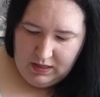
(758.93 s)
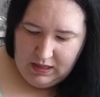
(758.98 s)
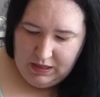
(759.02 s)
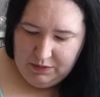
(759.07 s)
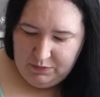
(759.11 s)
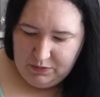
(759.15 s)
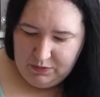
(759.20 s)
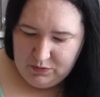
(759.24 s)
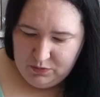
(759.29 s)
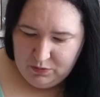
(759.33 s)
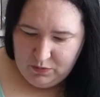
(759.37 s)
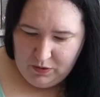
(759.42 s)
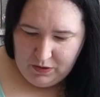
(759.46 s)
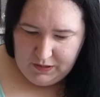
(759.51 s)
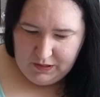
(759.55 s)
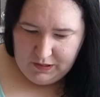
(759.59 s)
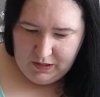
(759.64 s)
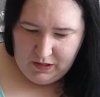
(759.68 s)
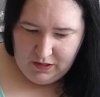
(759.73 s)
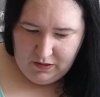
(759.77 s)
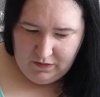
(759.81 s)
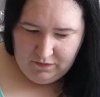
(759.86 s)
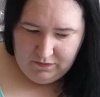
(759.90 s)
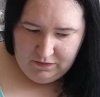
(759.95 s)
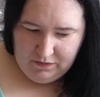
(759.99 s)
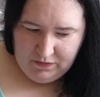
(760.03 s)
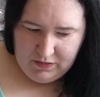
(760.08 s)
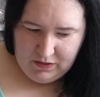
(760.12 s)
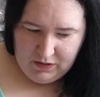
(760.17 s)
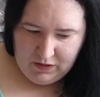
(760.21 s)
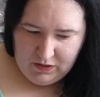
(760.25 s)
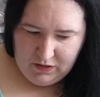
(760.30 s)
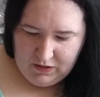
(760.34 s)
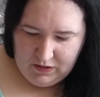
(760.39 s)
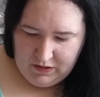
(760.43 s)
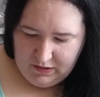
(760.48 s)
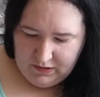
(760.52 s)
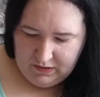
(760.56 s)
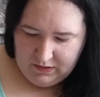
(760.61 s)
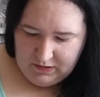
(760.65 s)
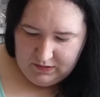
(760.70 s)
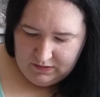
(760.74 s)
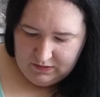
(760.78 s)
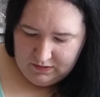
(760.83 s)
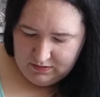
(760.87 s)
It was one of the
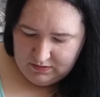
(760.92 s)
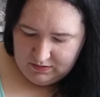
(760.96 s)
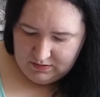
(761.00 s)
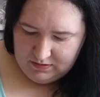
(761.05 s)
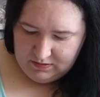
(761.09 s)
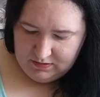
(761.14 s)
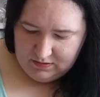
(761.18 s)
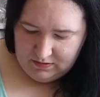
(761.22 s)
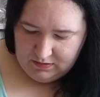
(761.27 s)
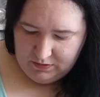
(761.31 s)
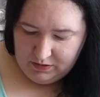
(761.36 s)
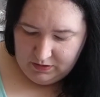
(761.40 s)
girls,